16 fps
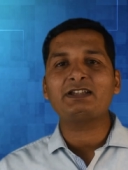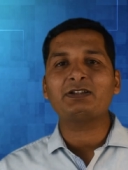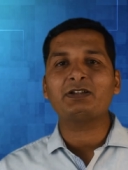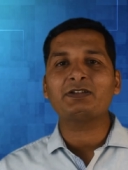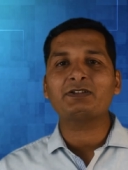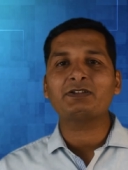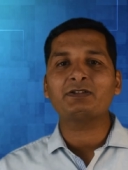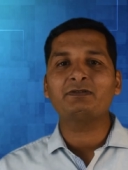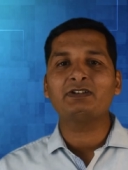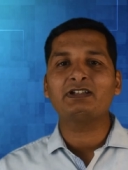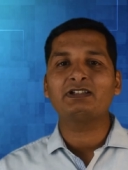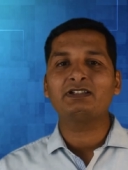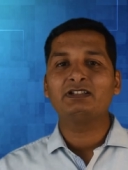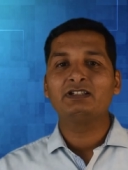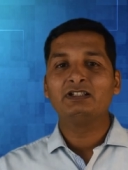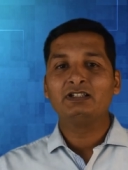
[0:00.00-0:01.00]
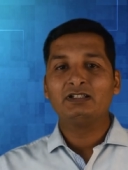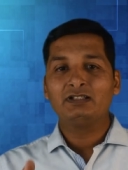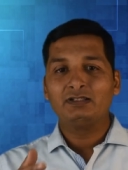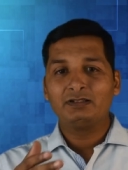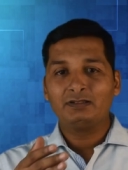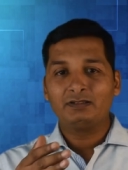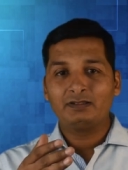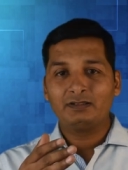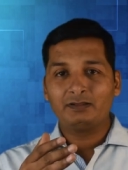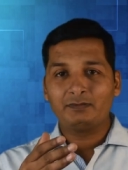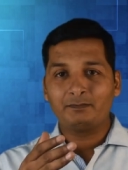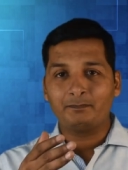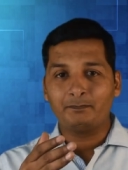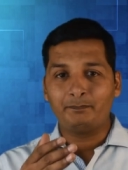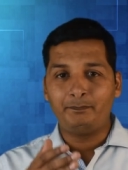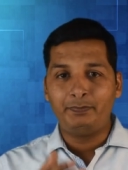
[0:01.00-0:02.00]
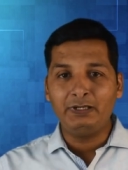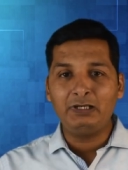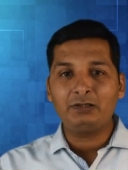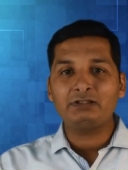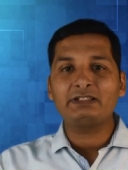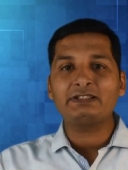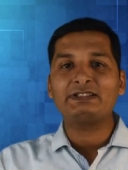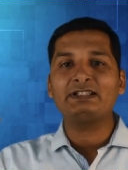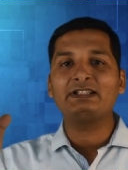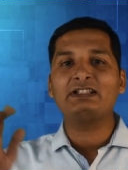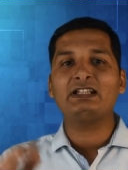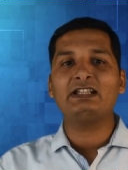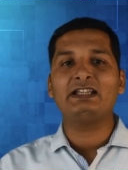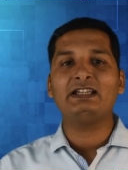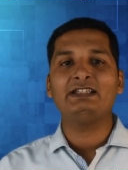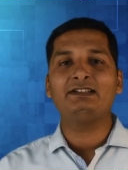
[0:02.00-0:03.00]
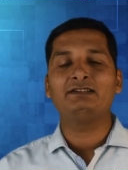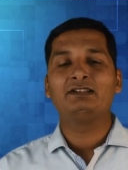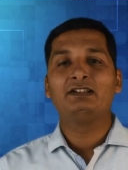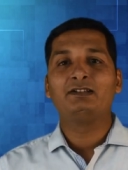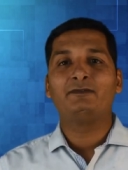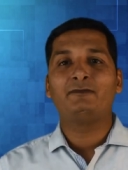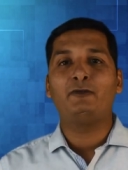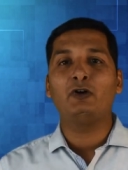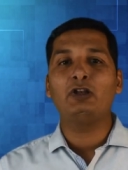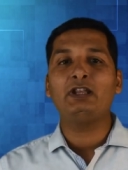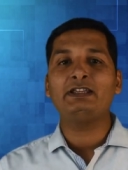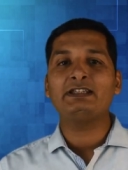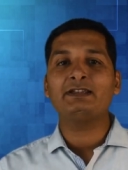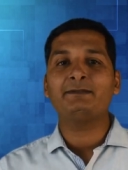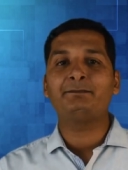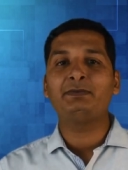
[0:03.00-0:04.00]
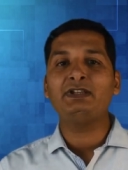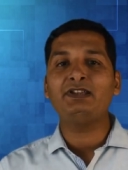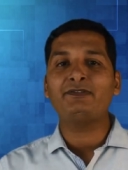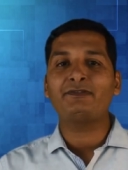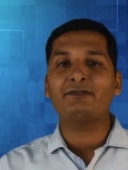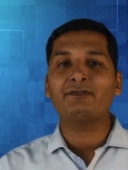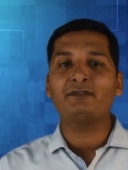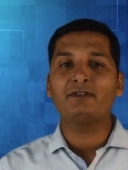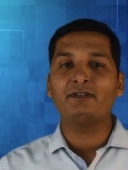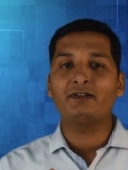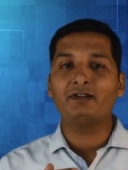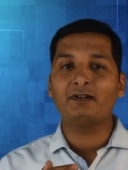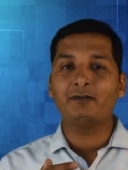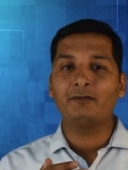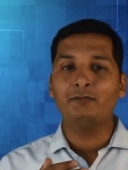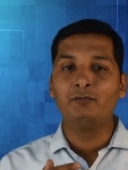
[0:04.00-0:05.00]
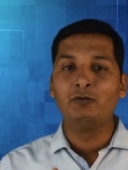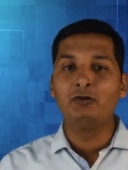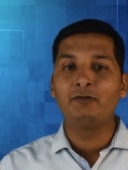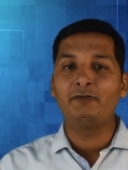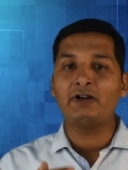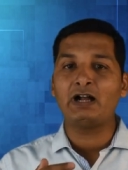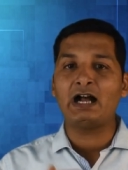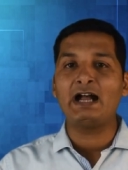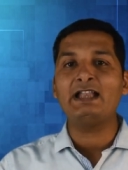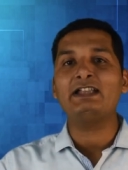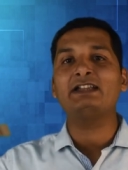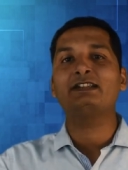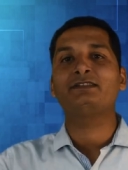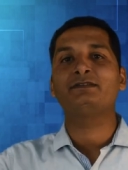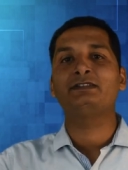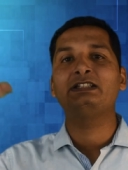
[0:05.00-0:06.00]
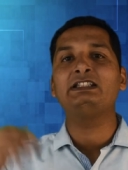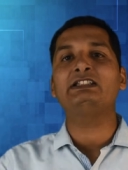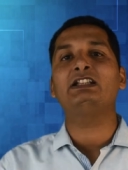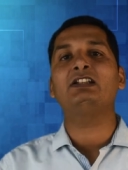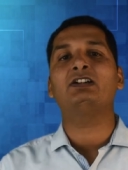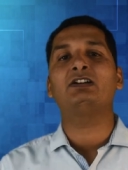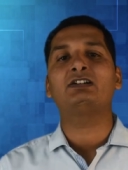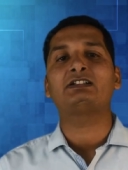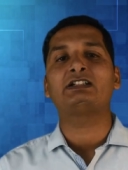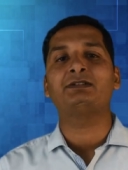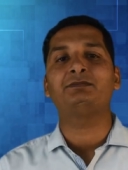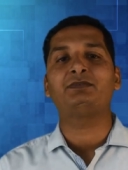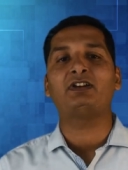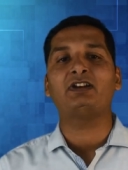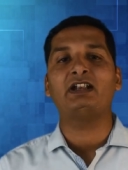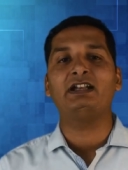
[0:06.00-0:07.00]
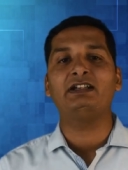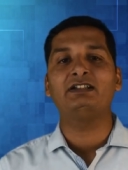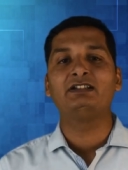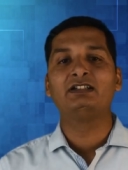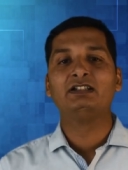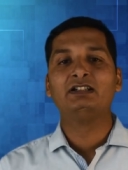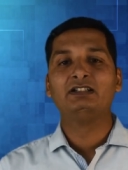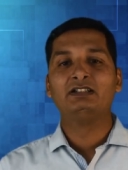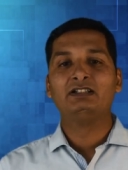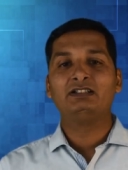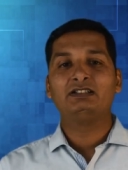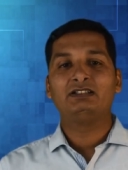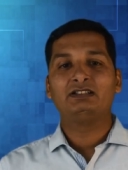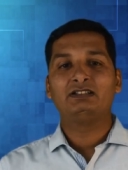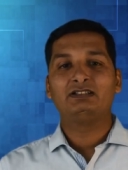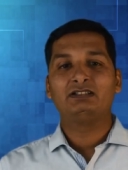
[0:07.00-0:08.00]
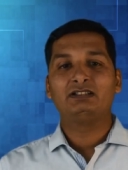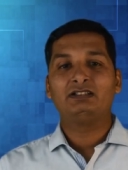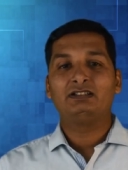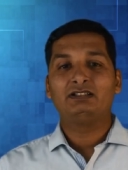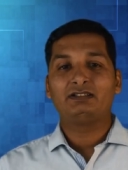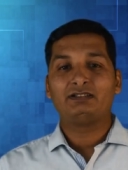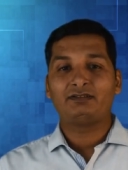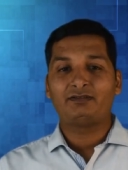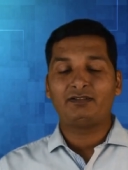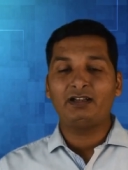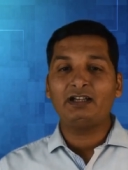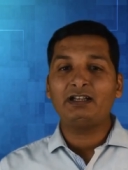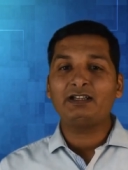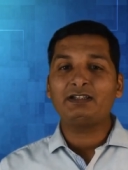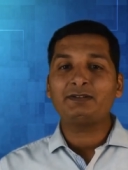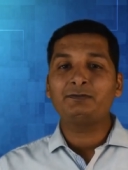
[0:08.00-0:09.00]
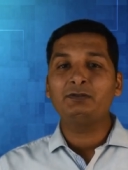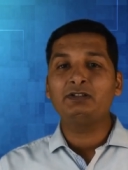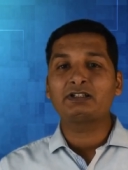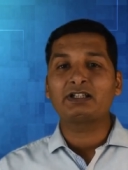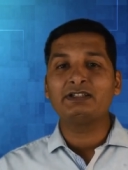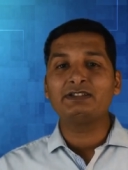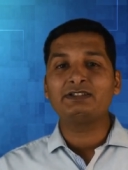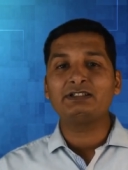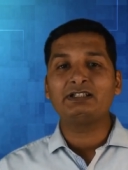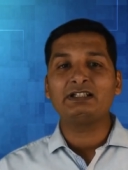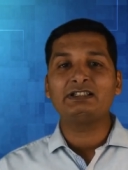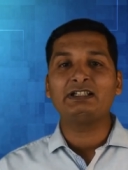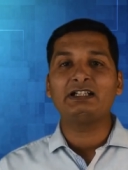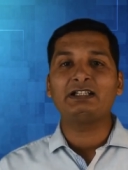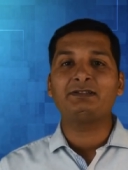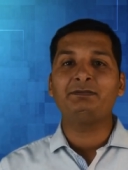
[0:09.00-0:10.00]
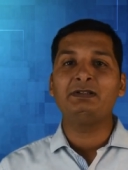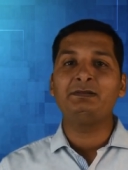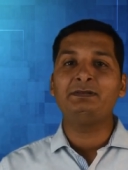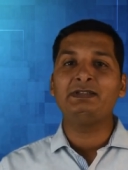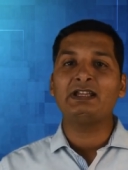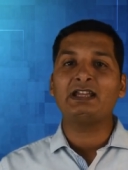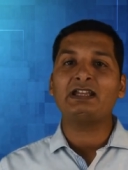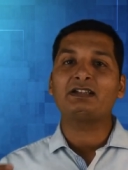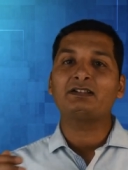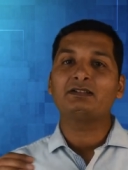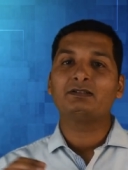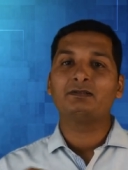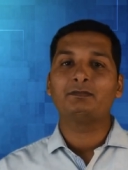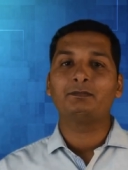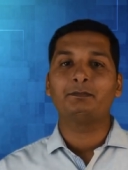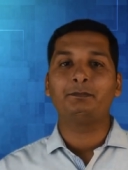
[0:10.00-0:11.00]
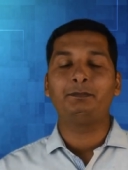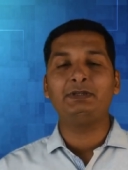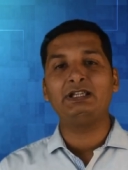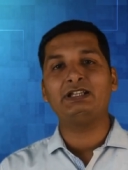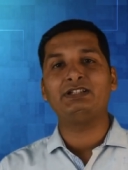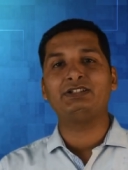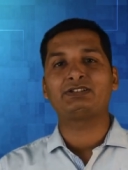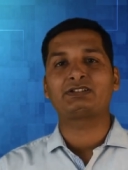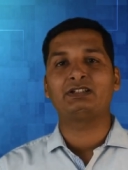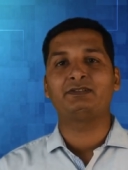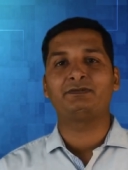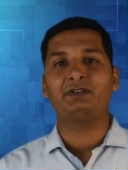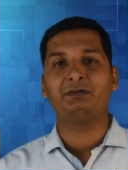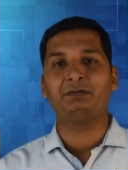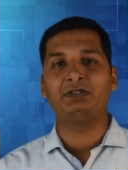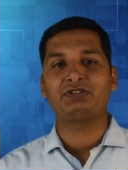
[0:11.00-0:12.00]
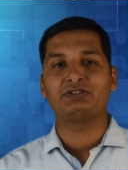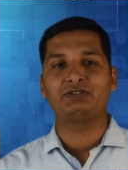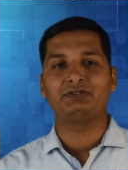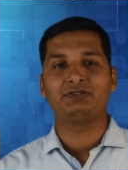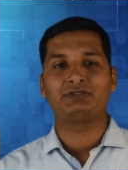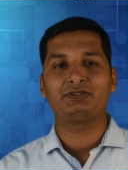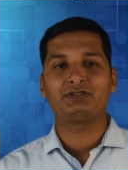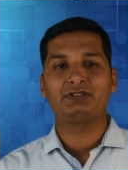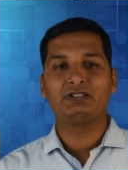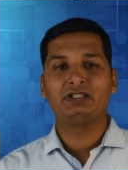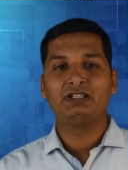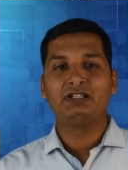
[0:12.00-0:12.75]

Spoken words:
crossover below the signal line following a brief move higher within the long-term trend, traders will consider that will be a bearish confirmations.